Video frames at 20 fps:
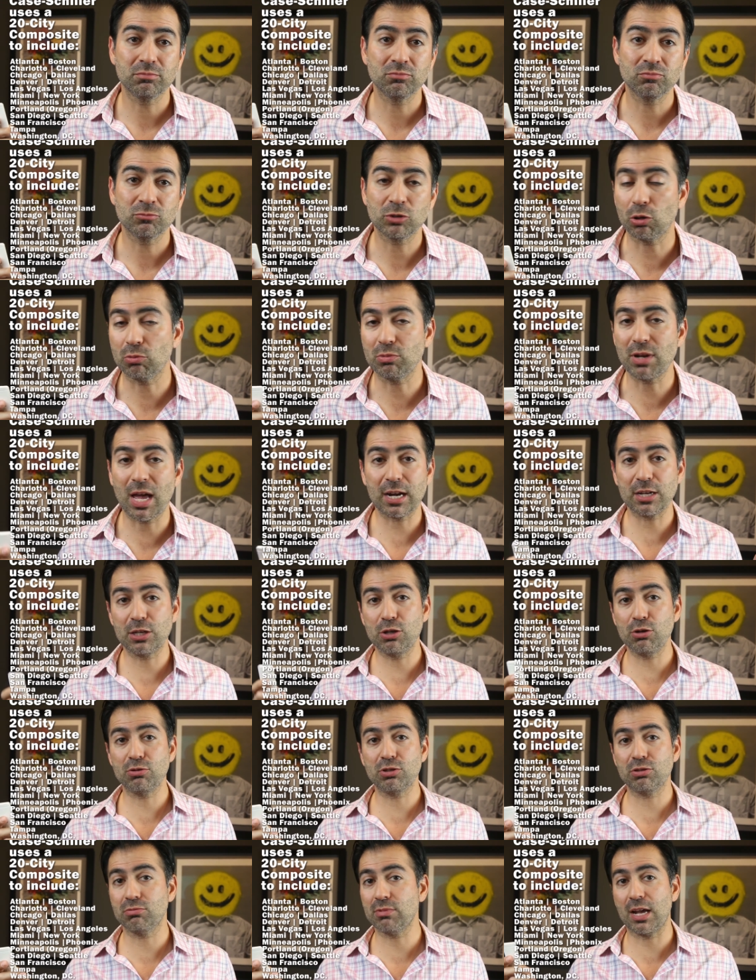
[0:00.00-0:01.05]
So not a
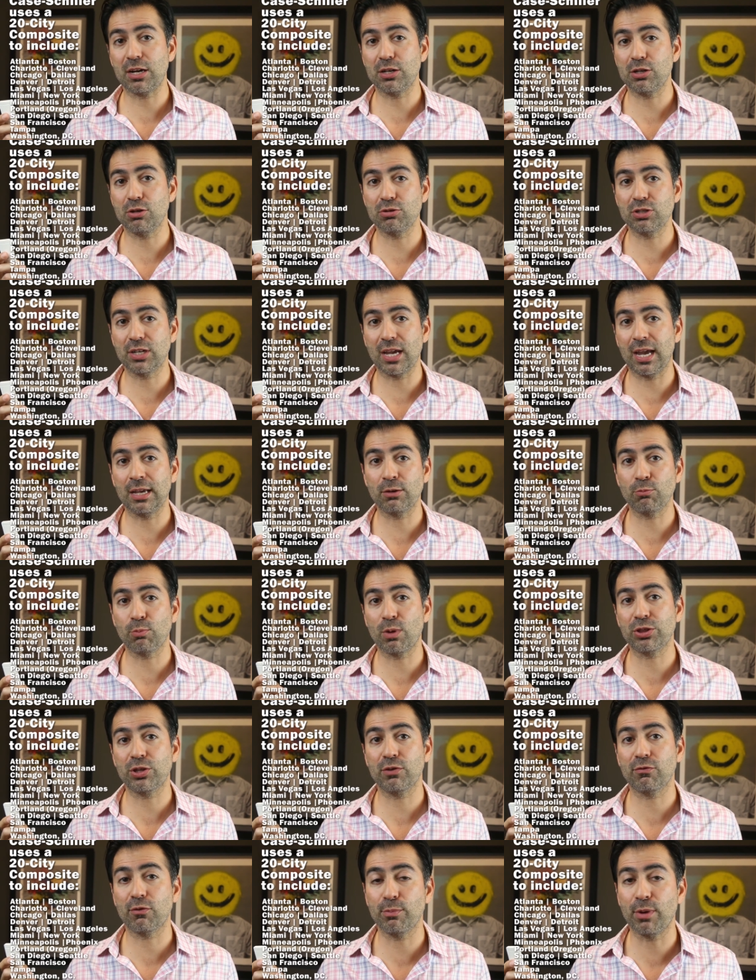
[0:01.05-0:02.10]
huge gain
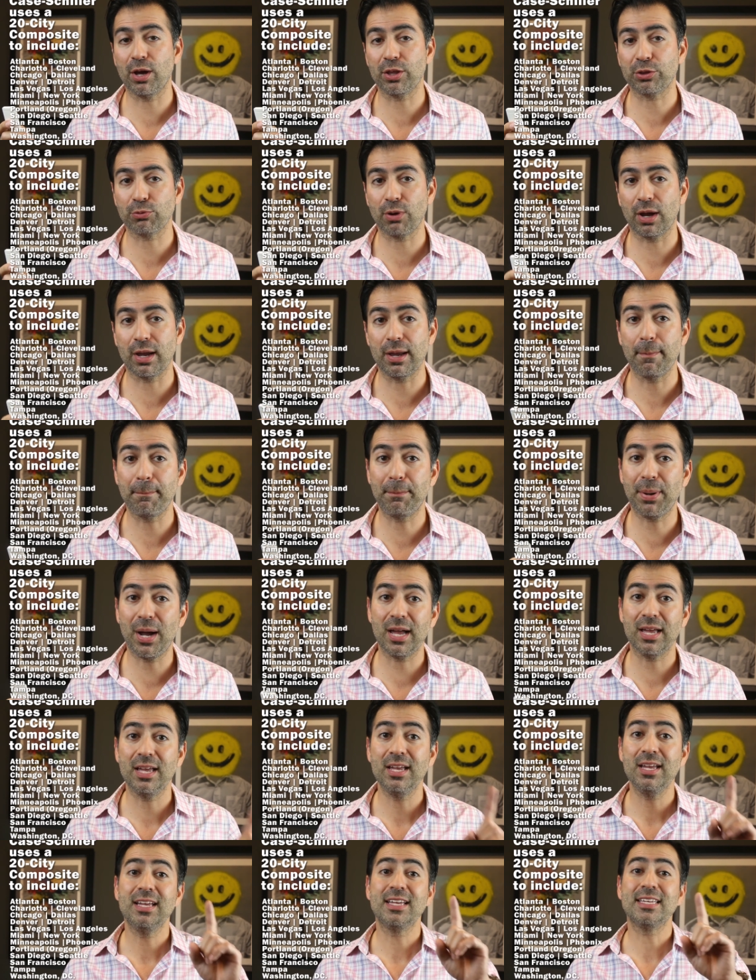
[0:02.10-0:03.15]
month over month, right?
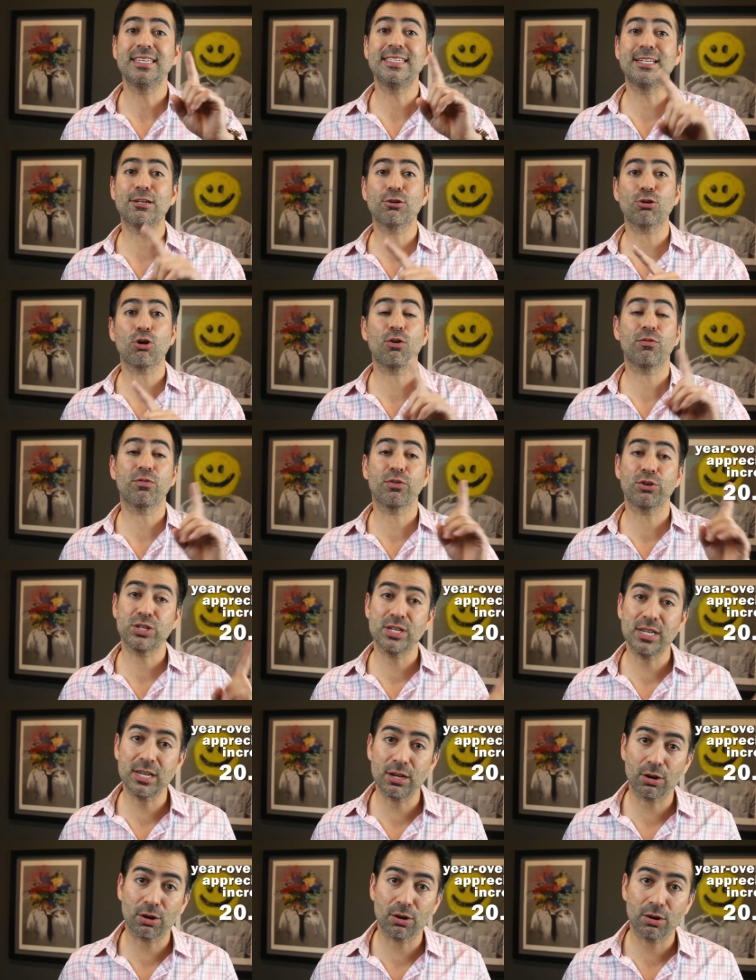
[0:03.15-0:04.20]
But year over
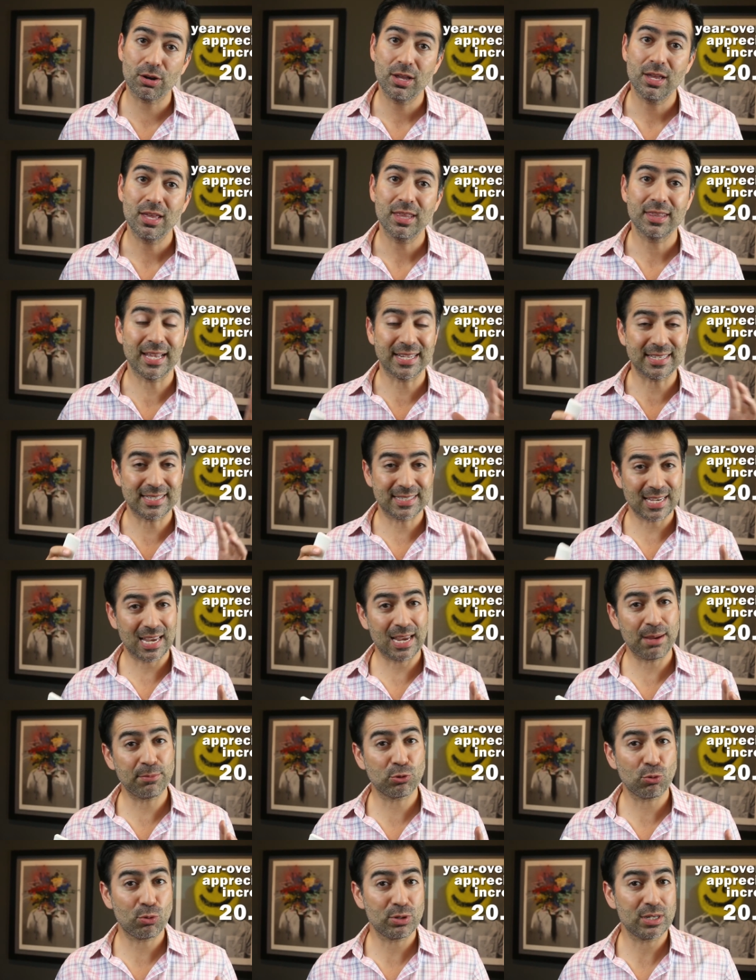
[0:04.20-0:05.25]
year, that
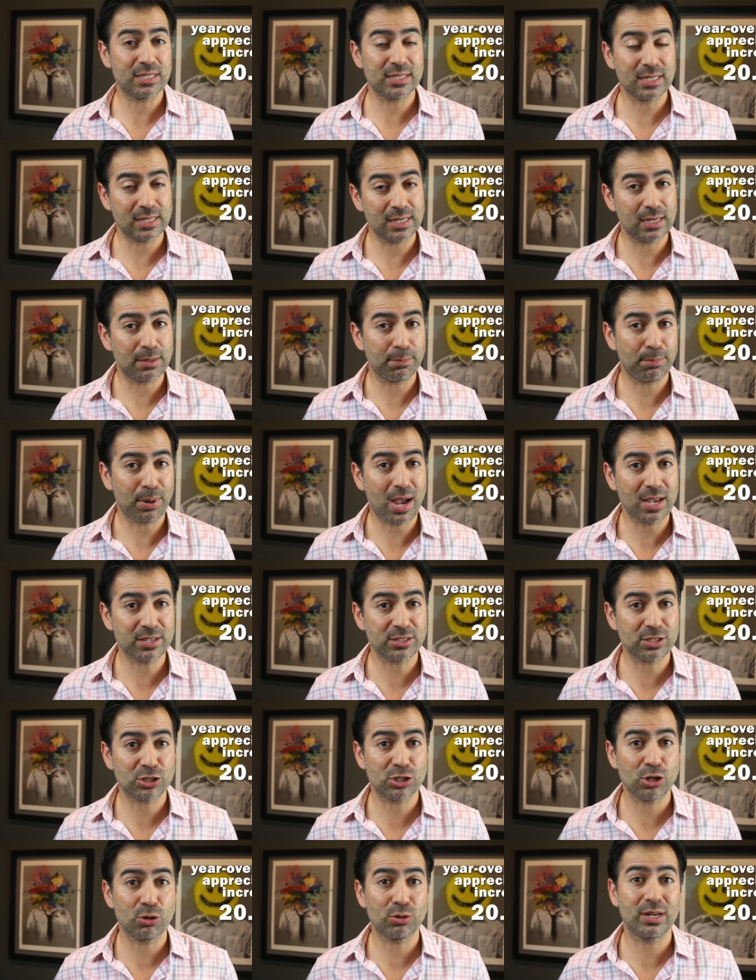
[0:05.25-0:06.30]
same 20 city
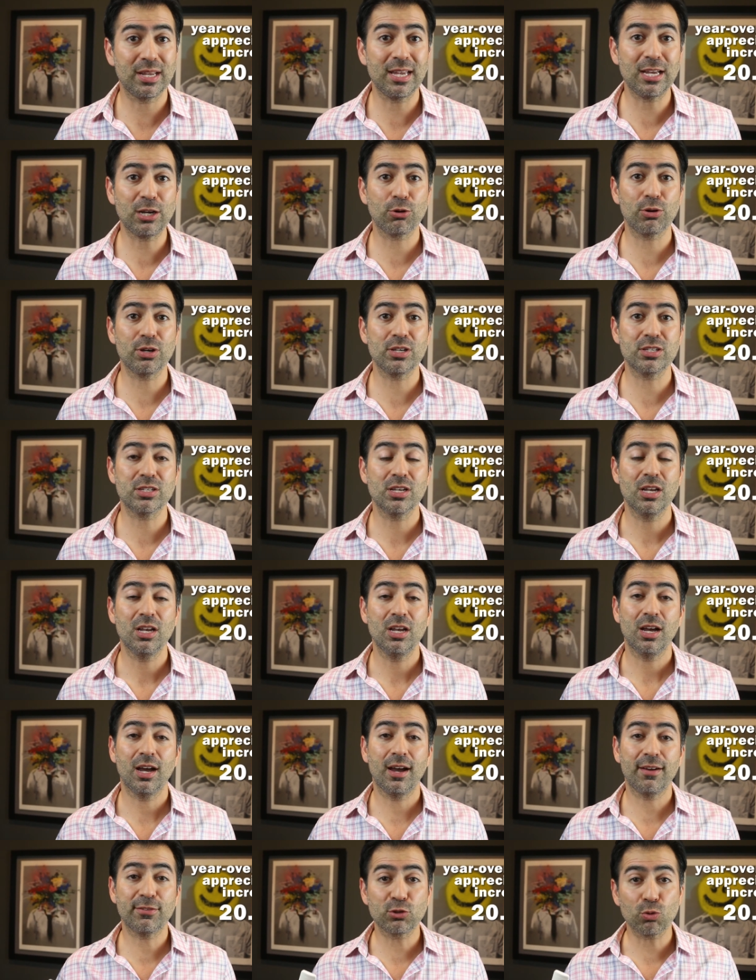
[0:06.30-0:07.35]
composite showed an increase
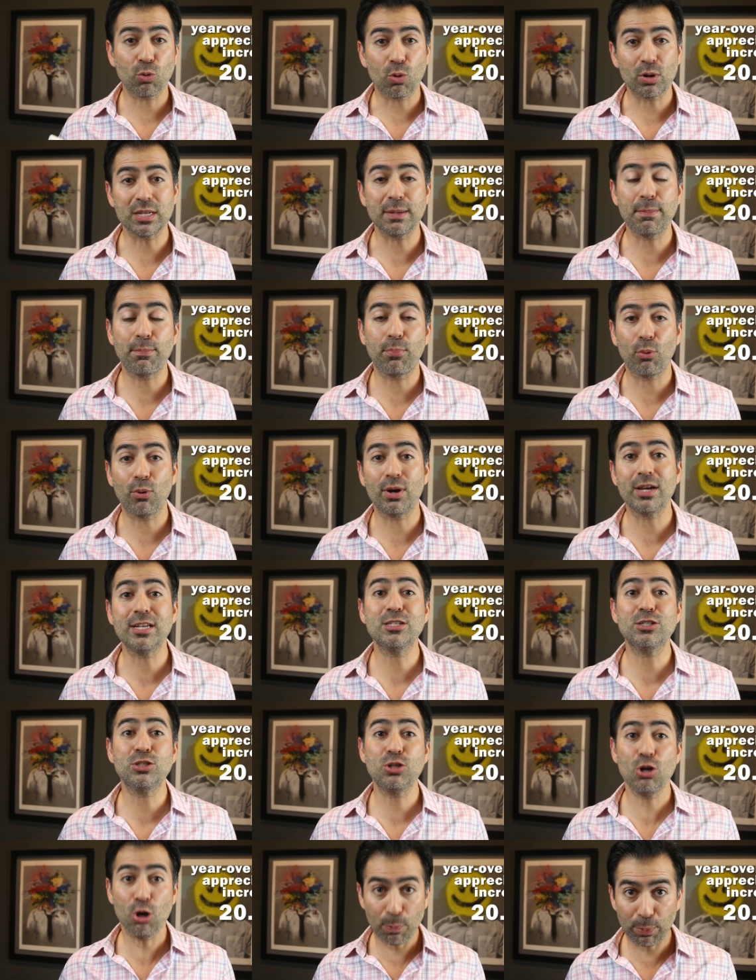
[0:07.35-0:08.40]
of
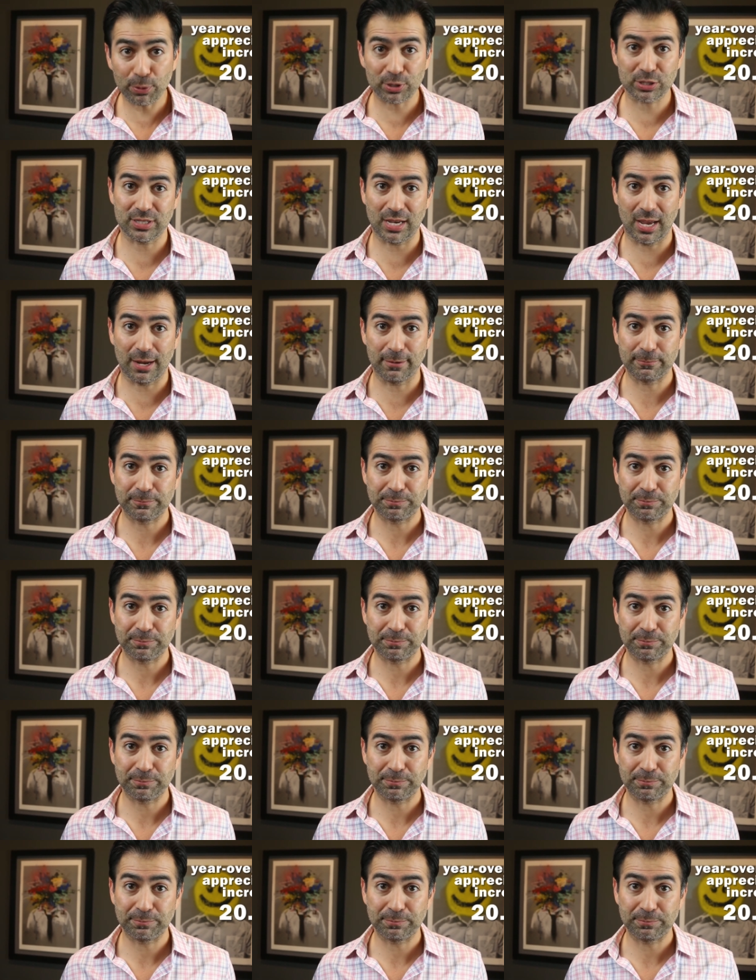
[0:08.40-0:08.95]
20.2%.